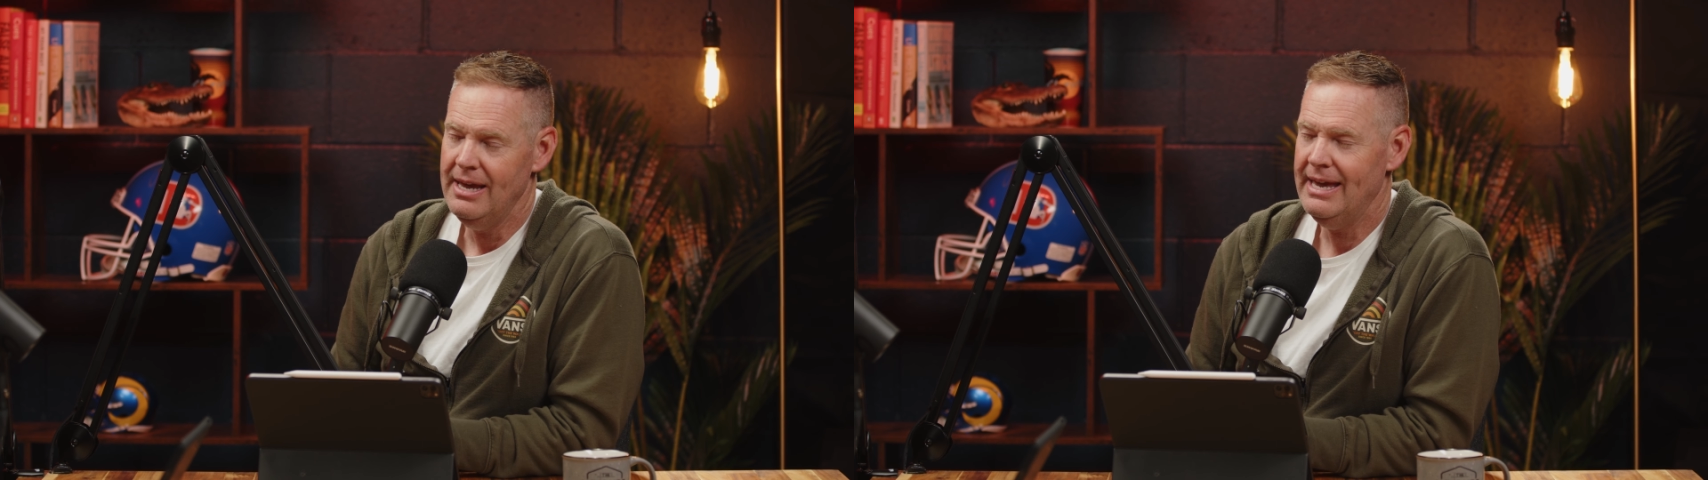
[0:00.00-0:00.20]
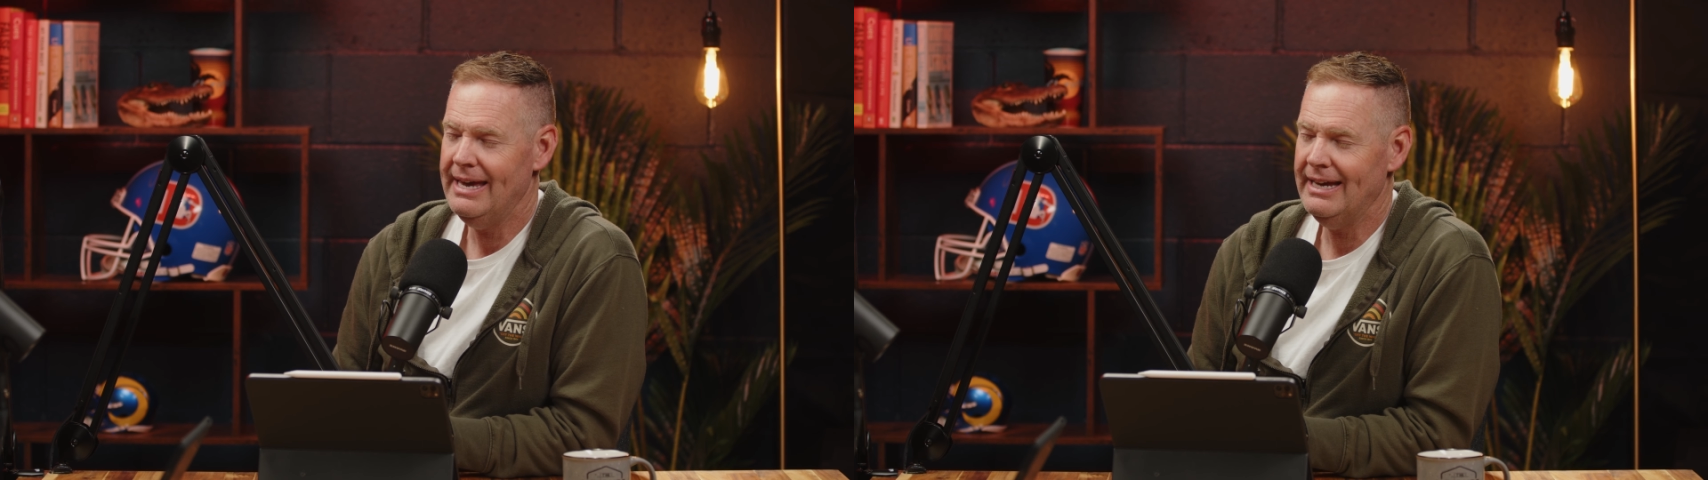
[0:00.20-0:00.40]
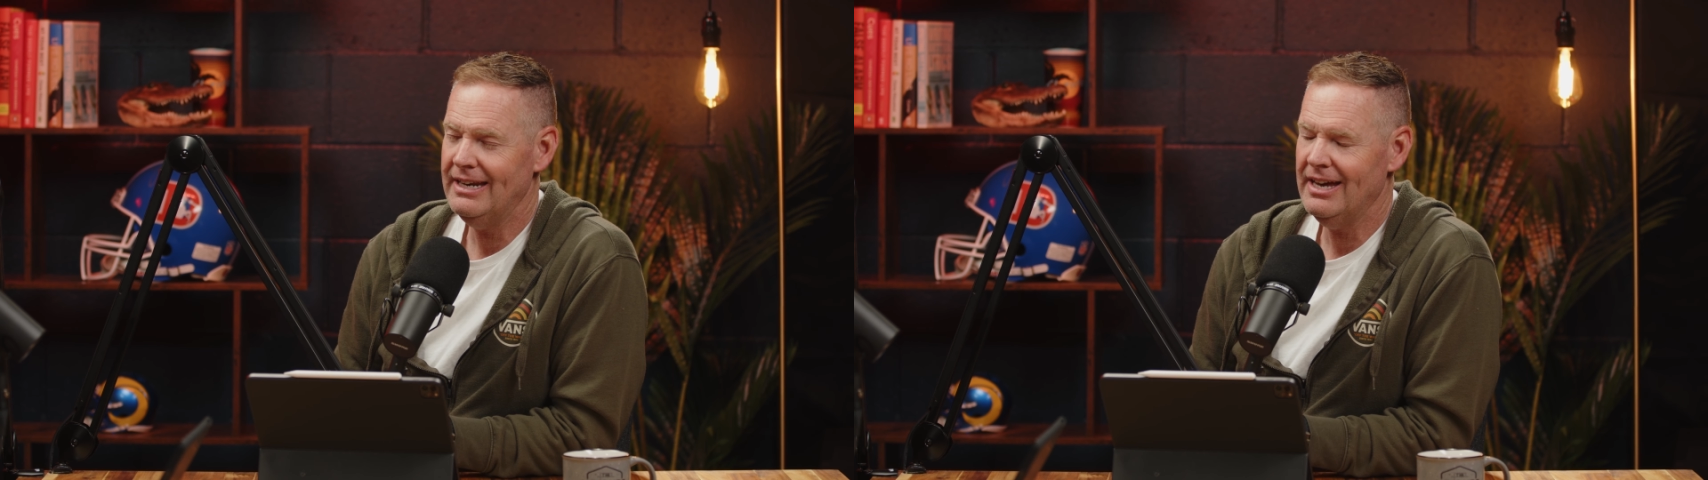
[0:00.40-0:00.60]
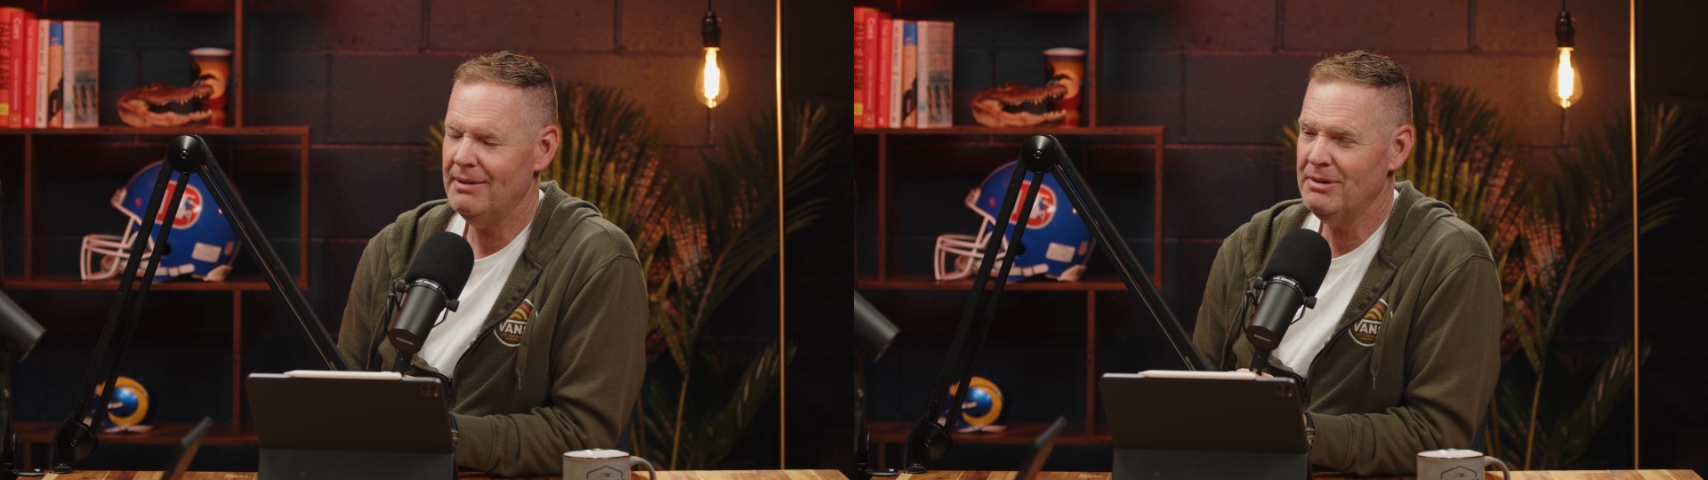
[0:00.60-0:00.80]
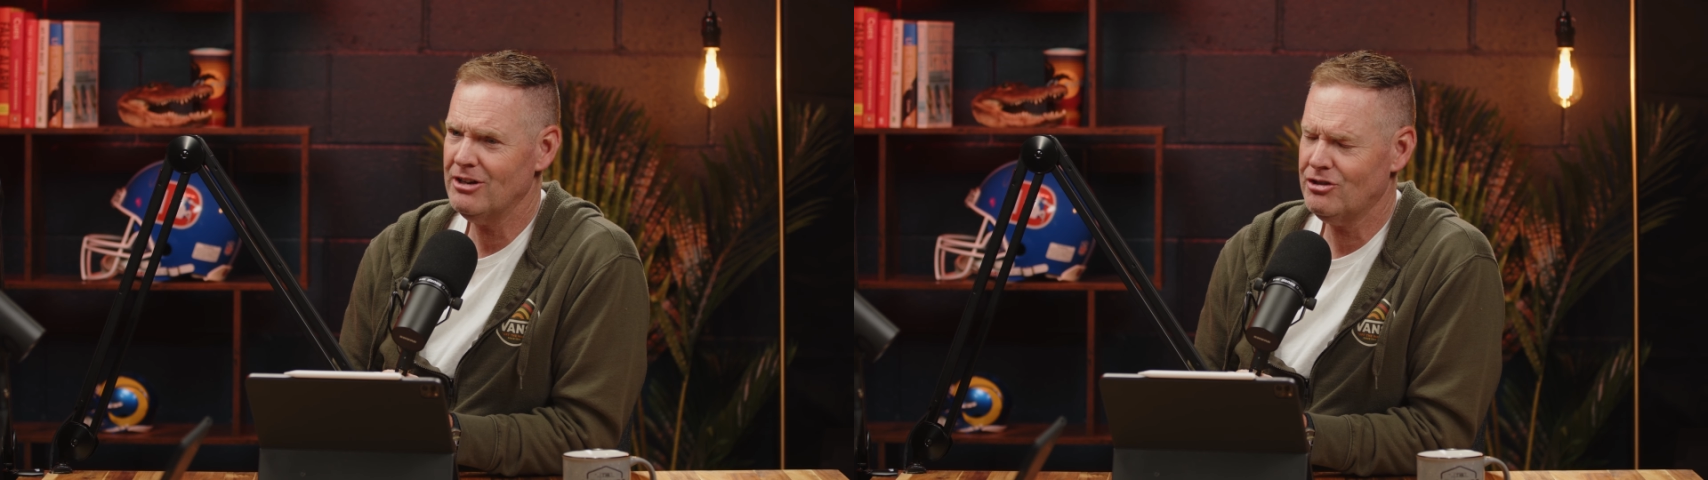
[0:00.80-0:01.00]
And uh,
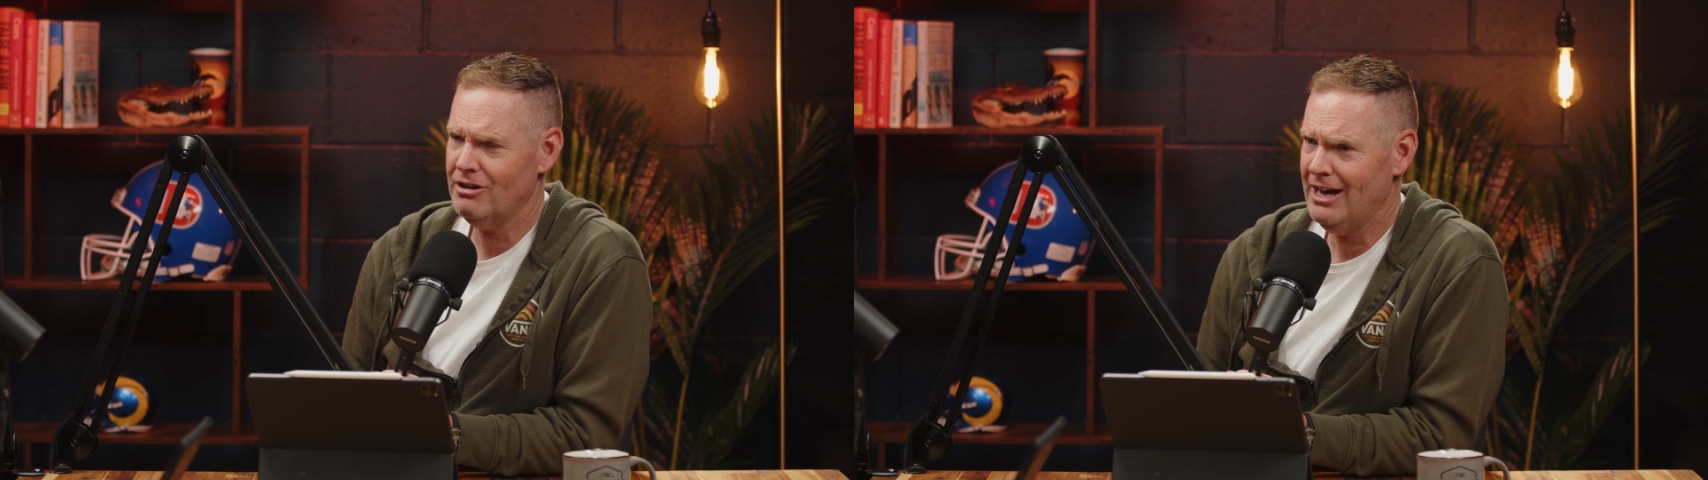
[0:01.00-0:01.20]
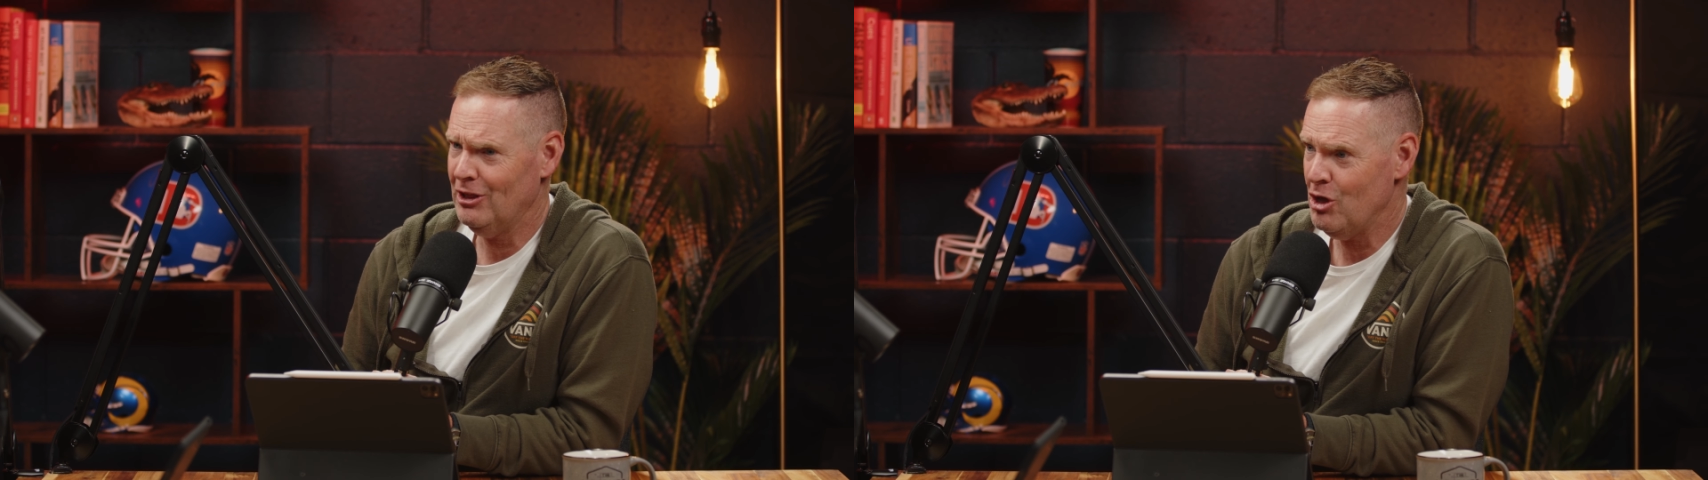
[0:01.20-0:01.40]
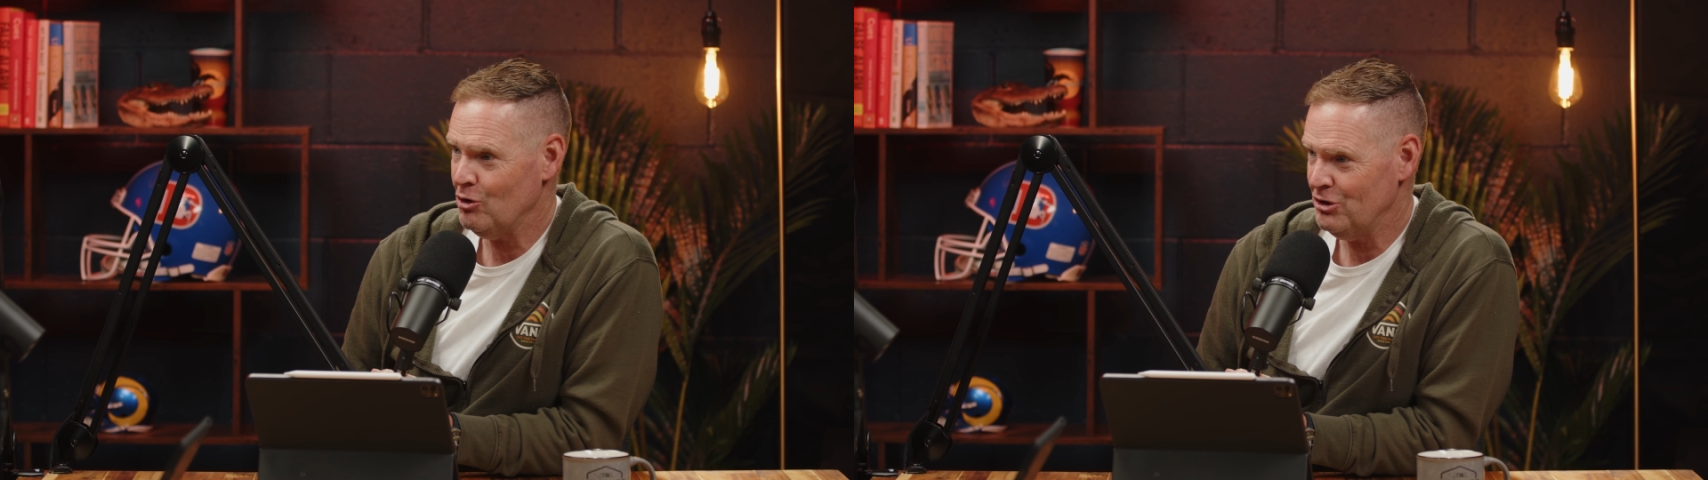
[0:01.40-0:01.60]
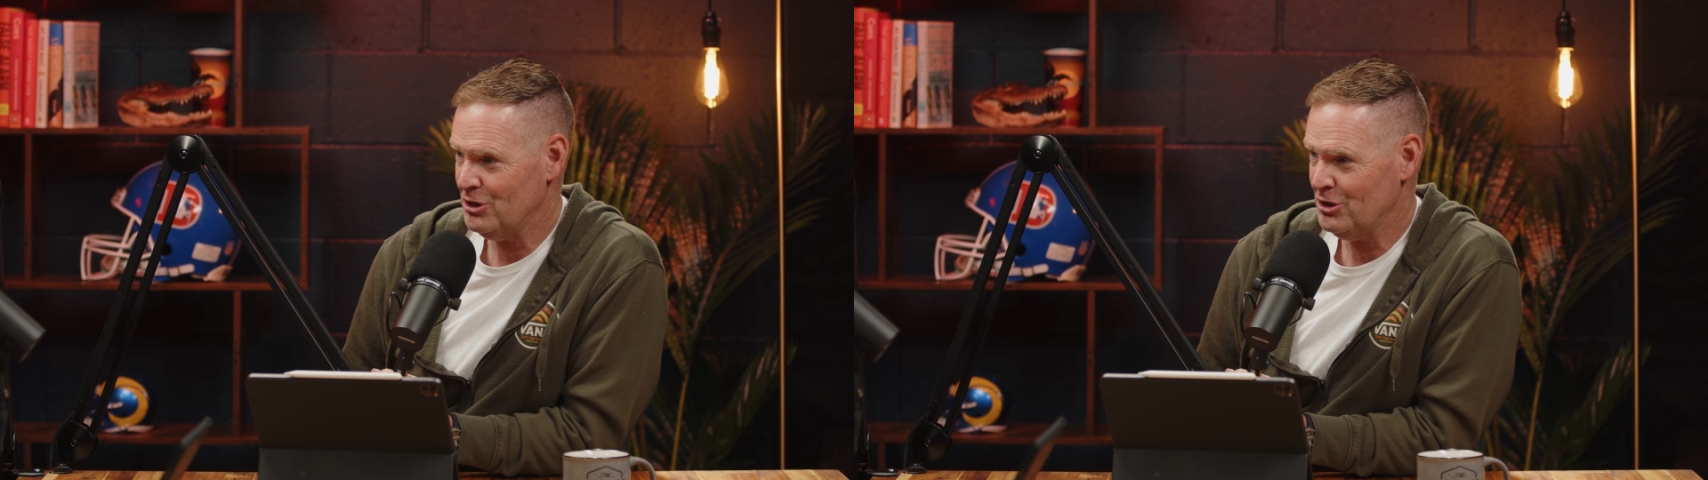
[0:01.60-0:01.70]
I'm not sure how long